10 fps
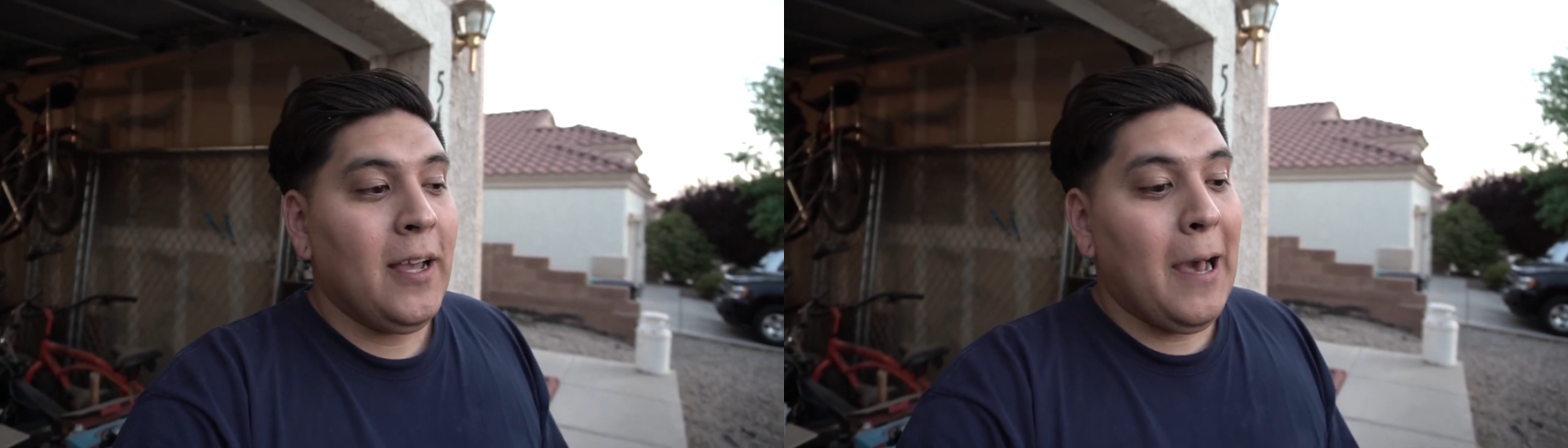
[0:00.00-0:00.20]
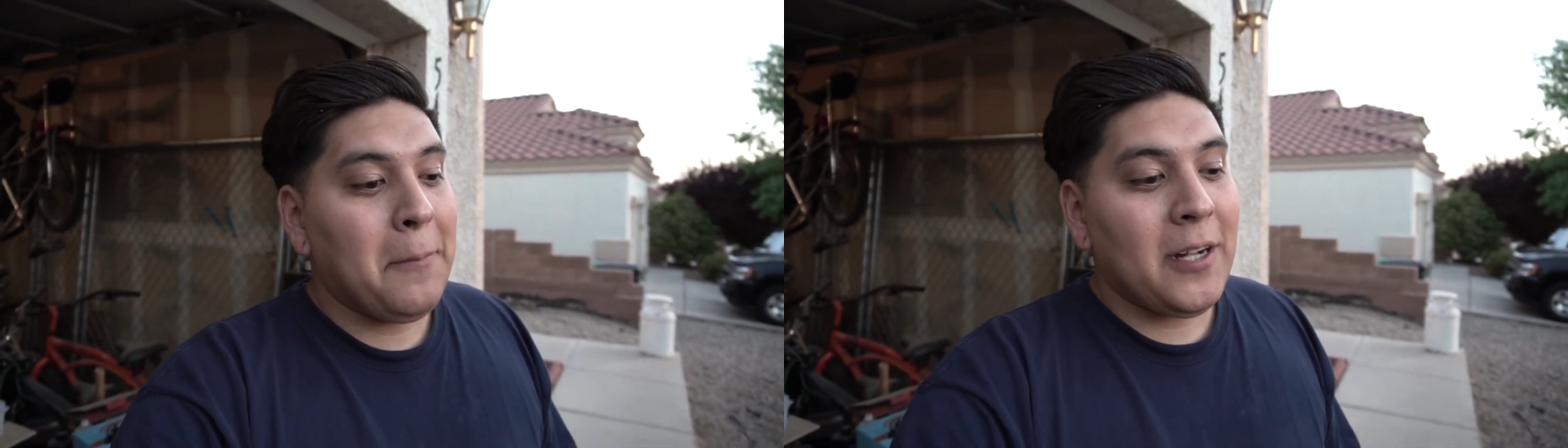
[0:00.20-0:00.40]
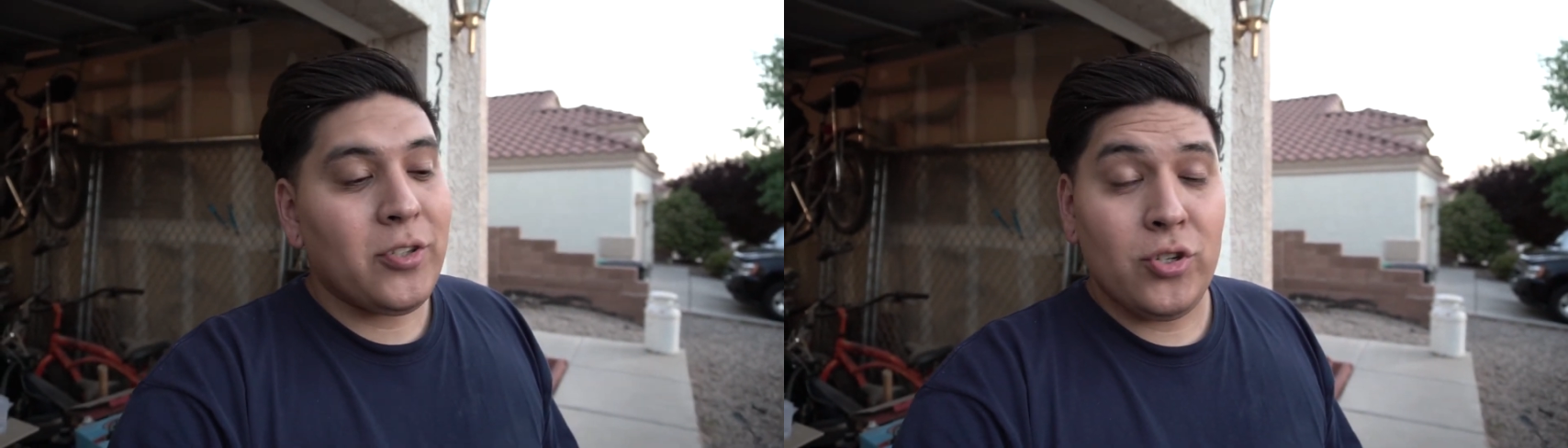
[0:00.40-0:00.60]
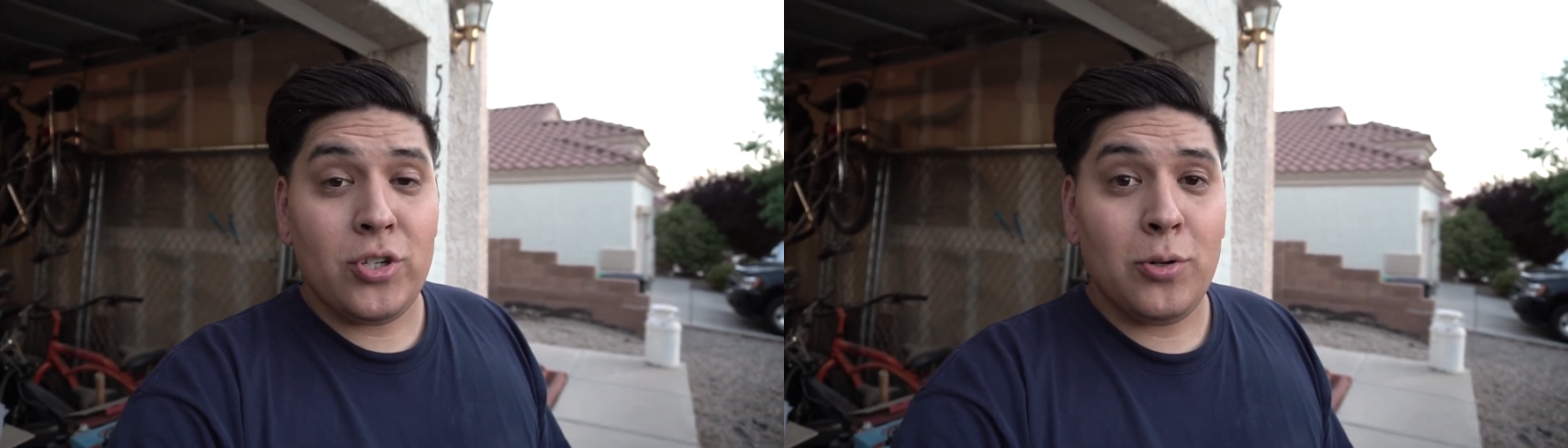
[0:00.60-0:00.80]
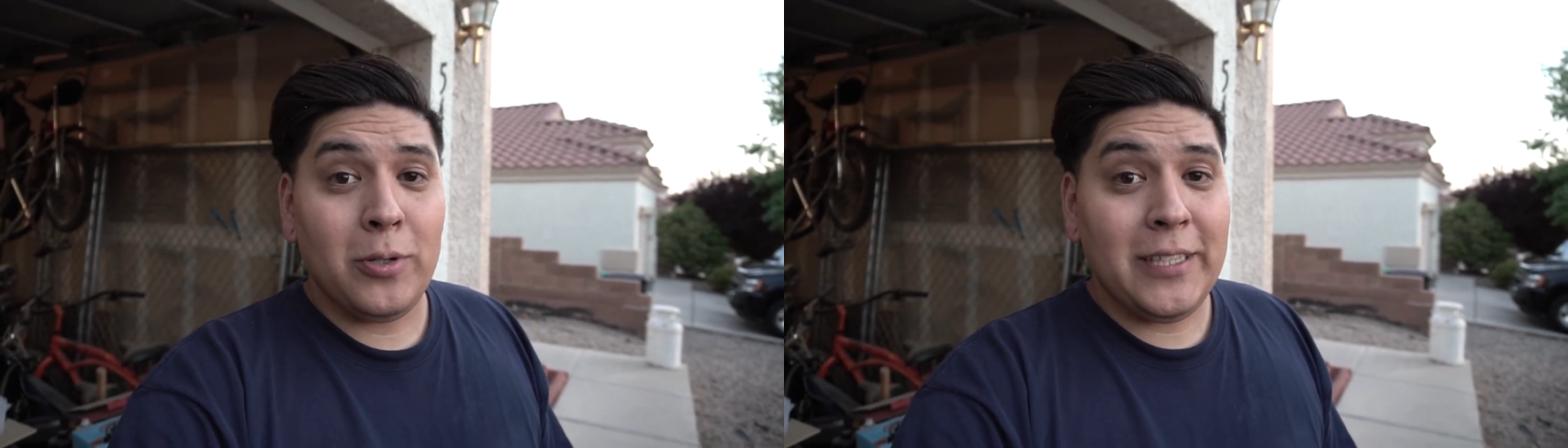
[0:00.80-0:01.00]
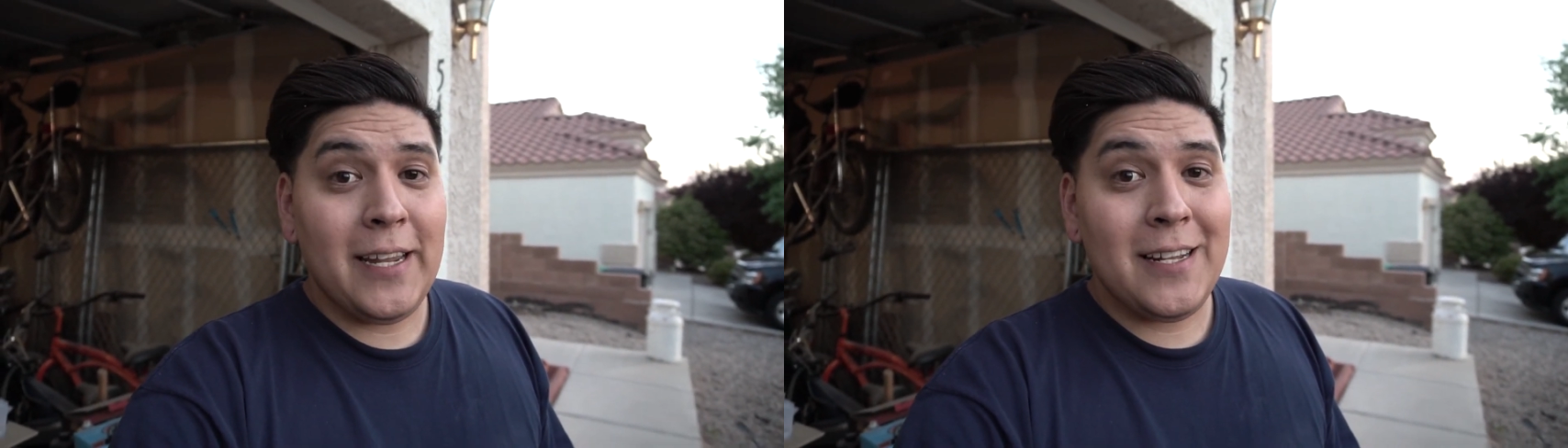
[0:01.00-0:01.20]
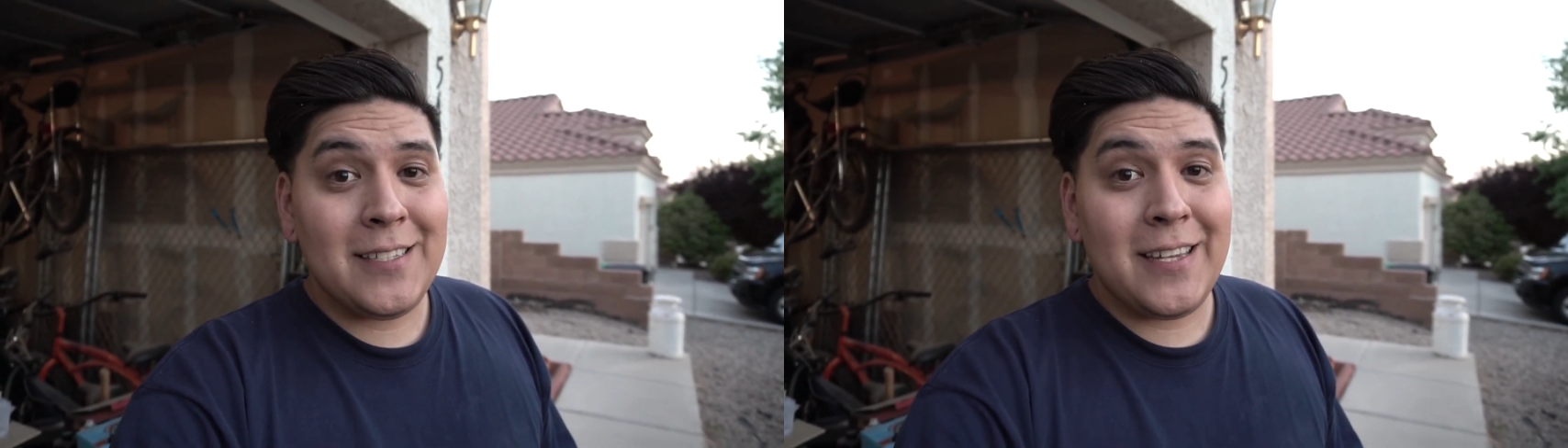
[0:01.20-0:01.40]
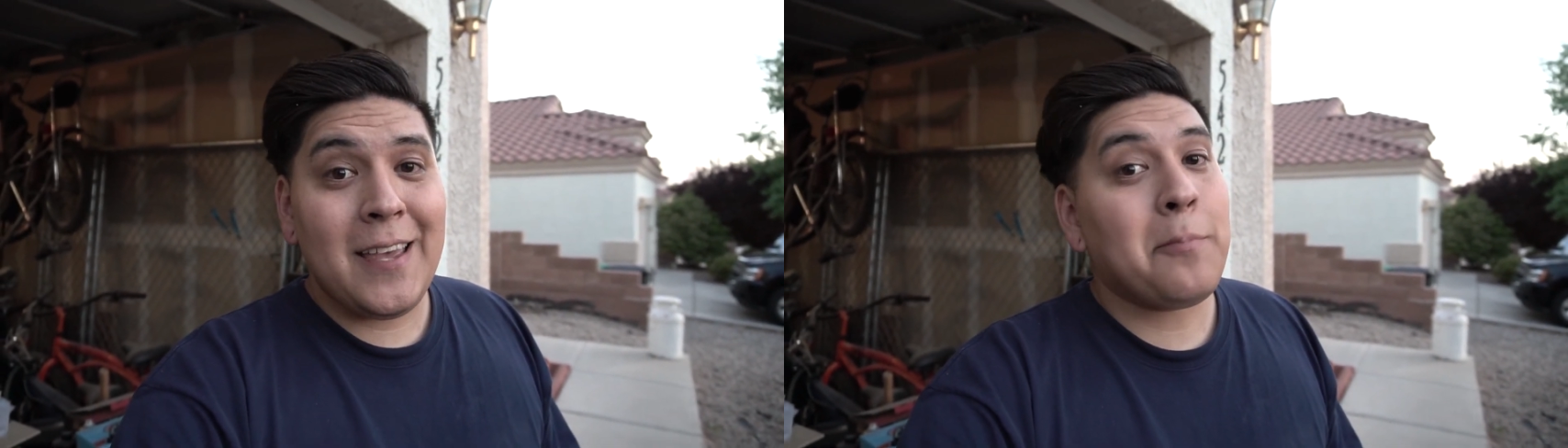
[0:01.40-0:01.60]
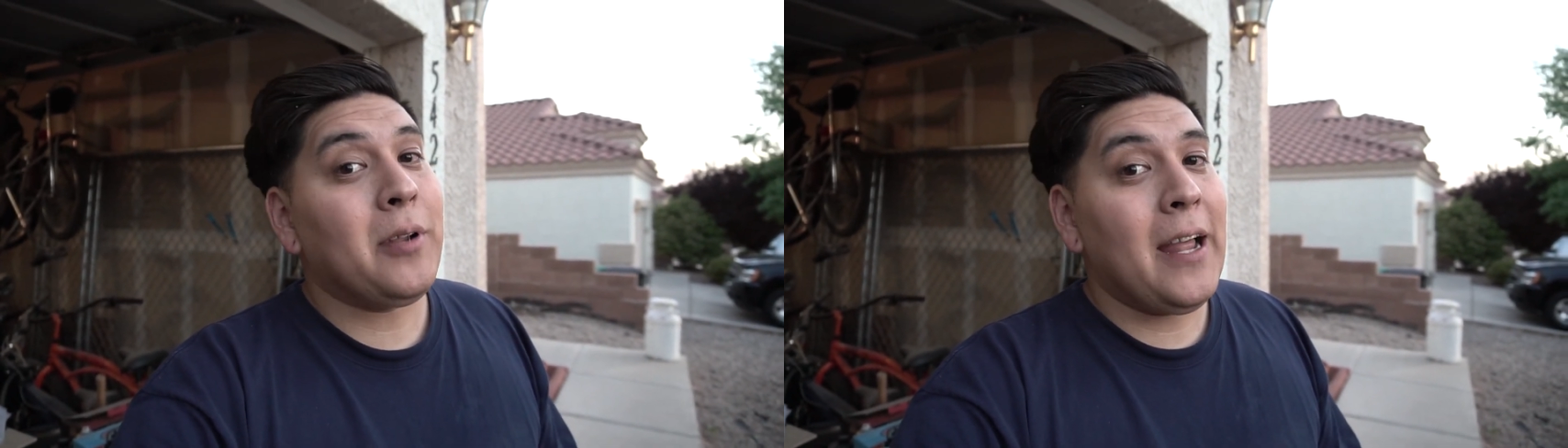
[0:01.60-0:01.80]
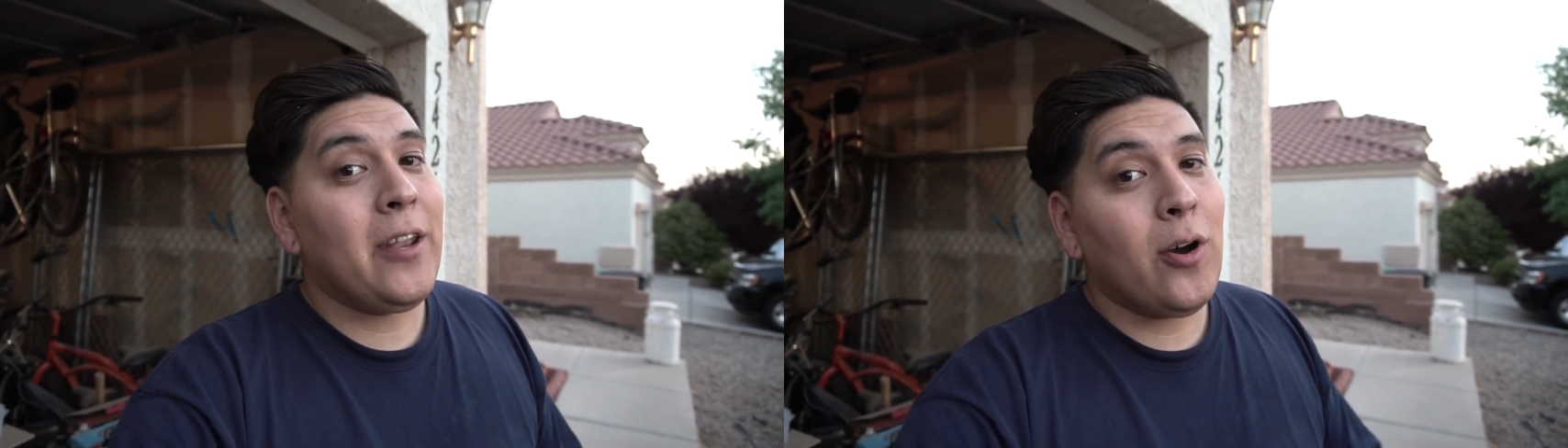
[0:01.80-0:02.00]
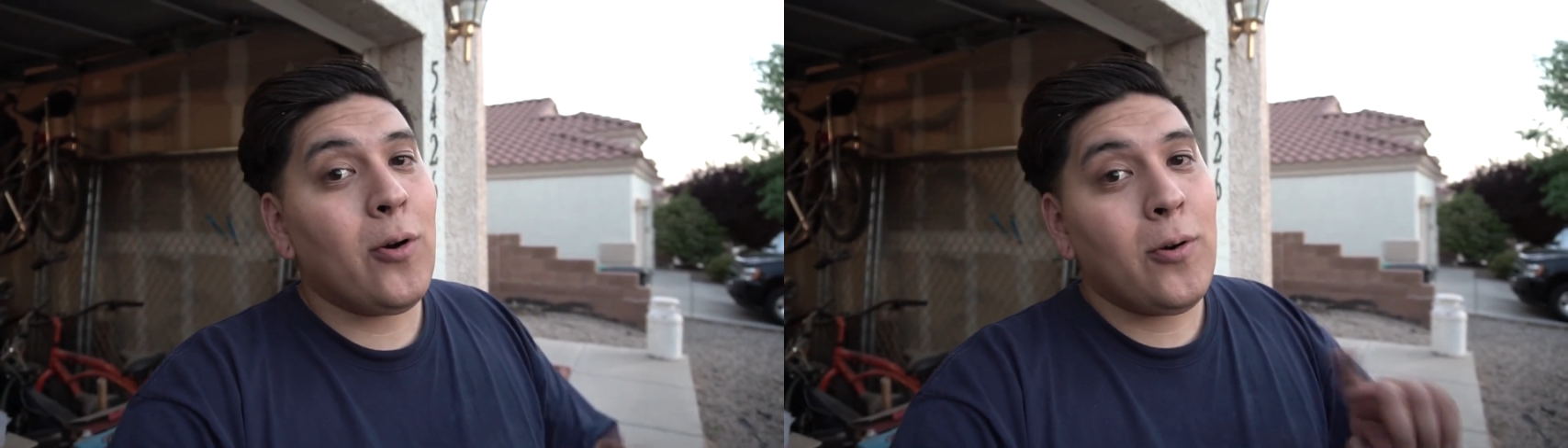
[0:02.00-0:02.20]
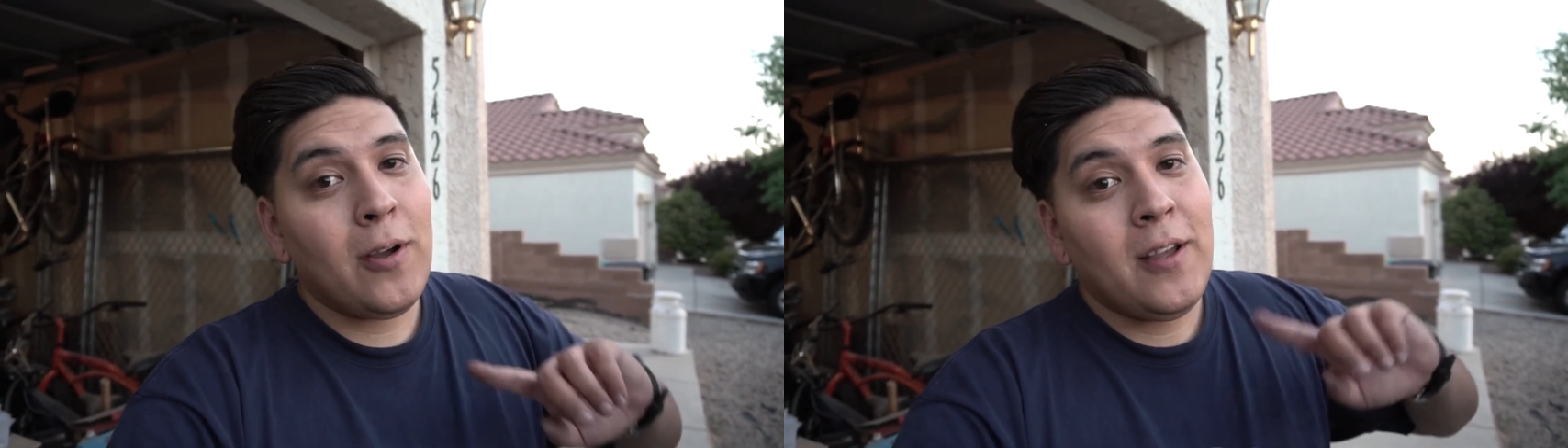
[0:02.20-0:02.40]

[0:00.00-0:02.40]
I'm not too sure what that is yet, but I know